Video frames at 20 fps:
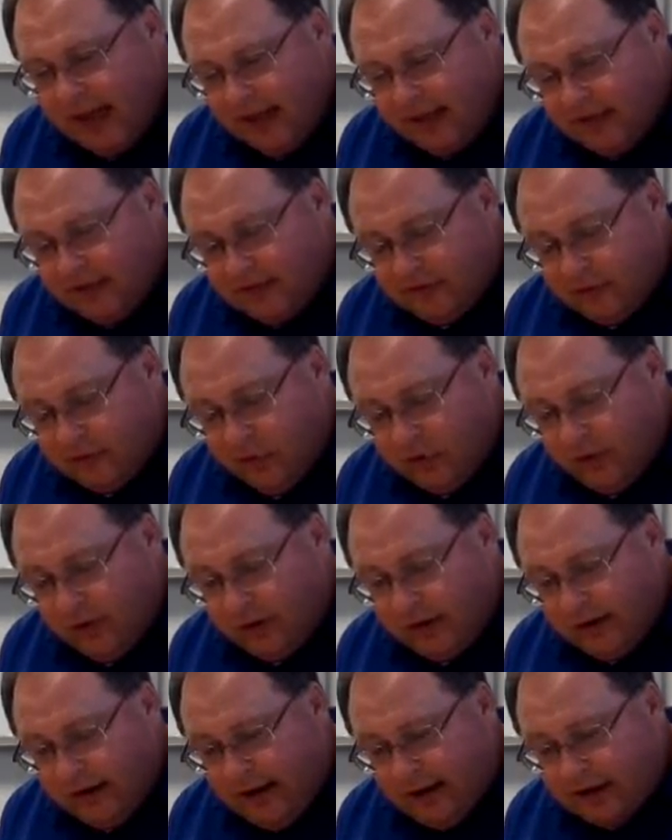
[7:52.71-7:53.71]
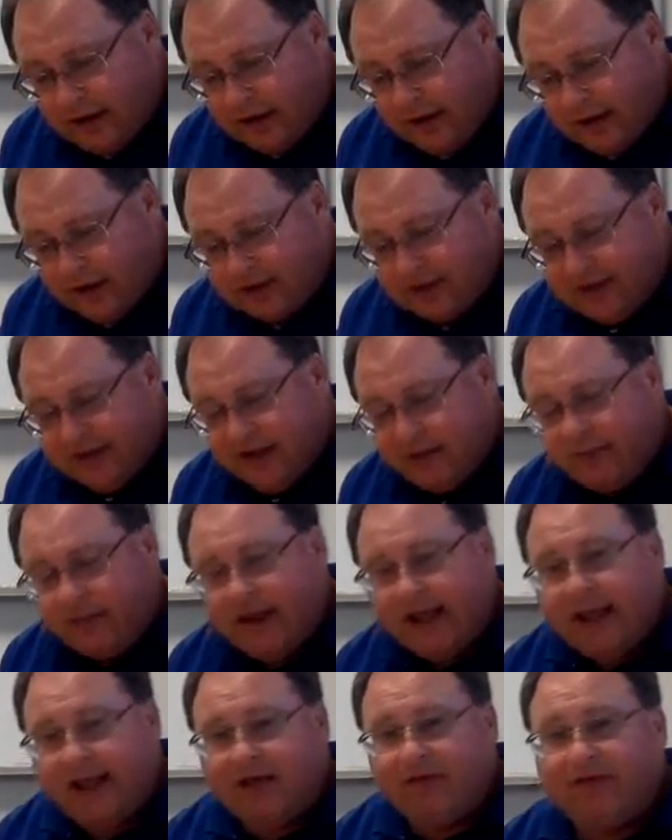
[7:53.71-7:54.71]
disorganized or agitated
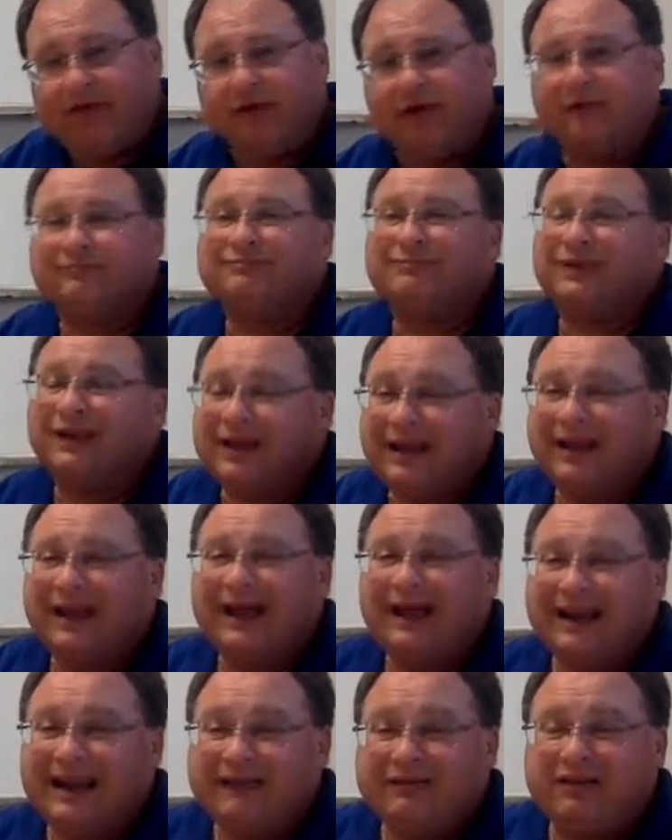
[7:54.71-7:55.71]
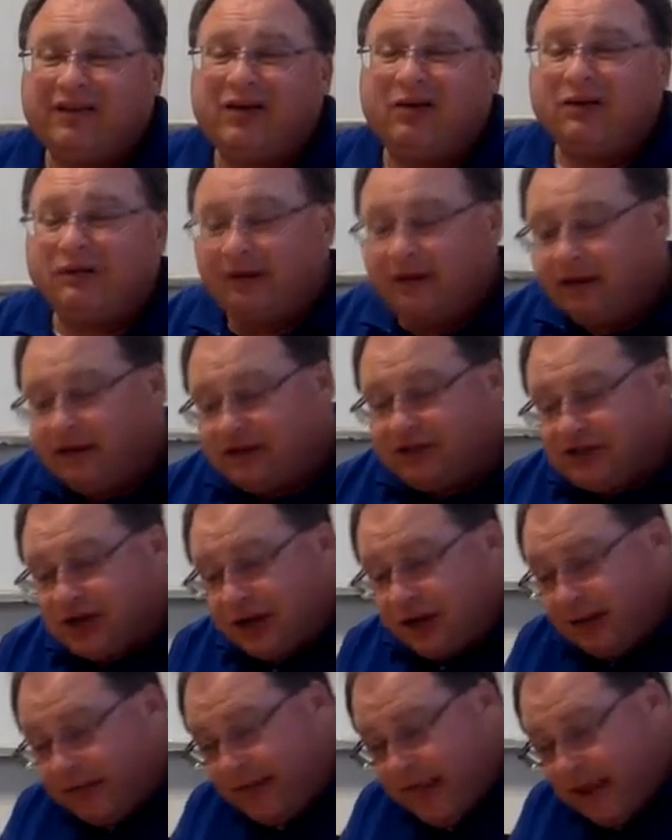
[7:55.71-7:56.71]
behavior. I'd have to go on that,
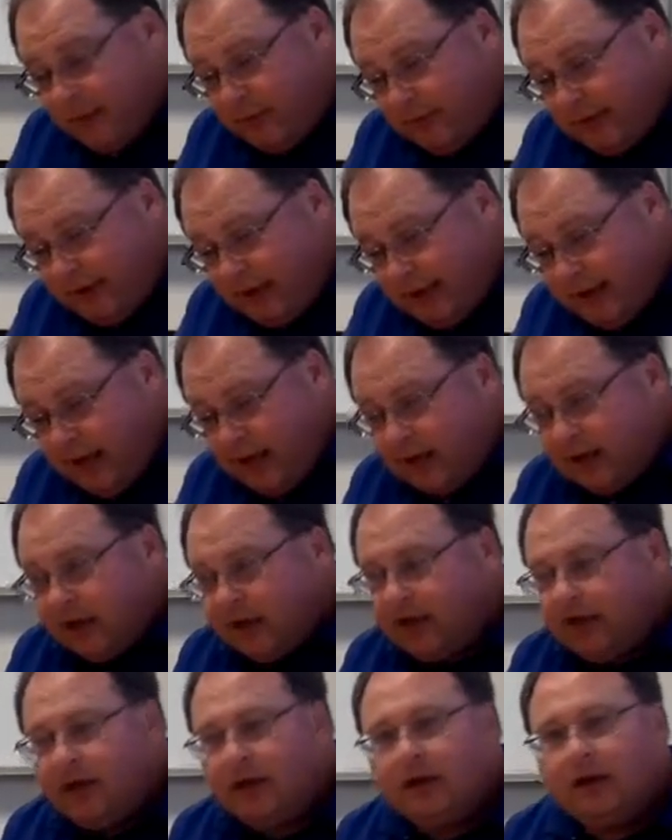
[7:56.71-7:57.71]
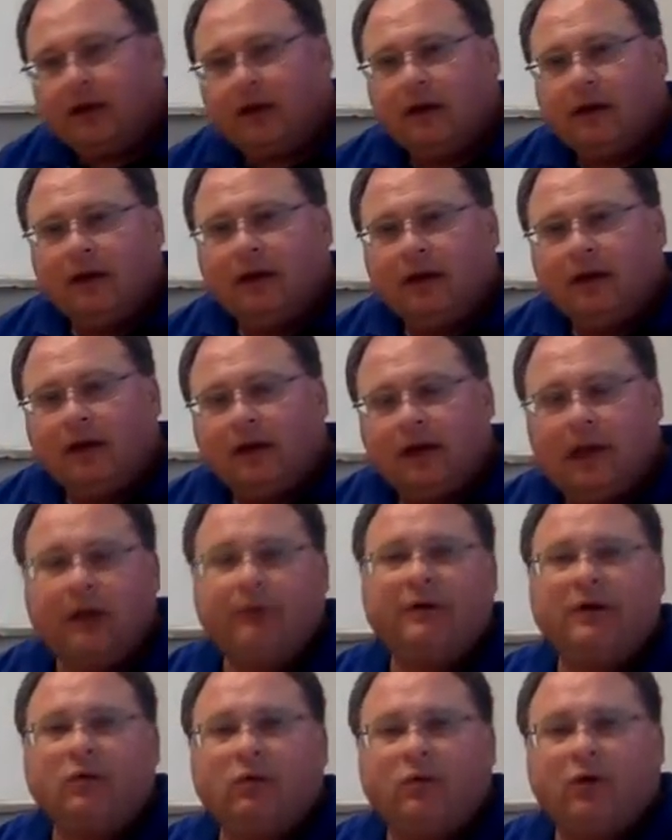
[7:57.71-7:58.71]
check on that one again. Here
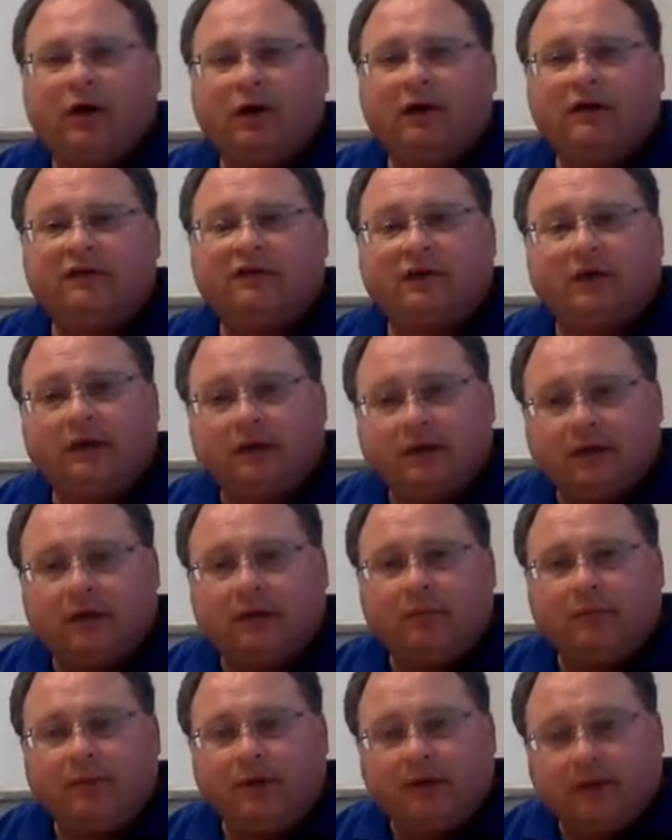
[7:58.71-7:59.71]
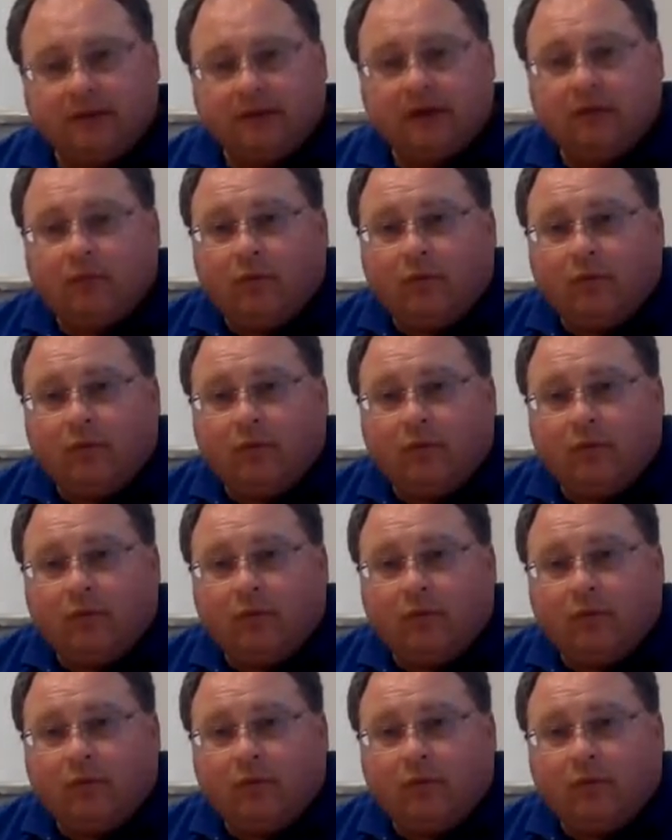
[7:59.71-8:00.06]
he was, a little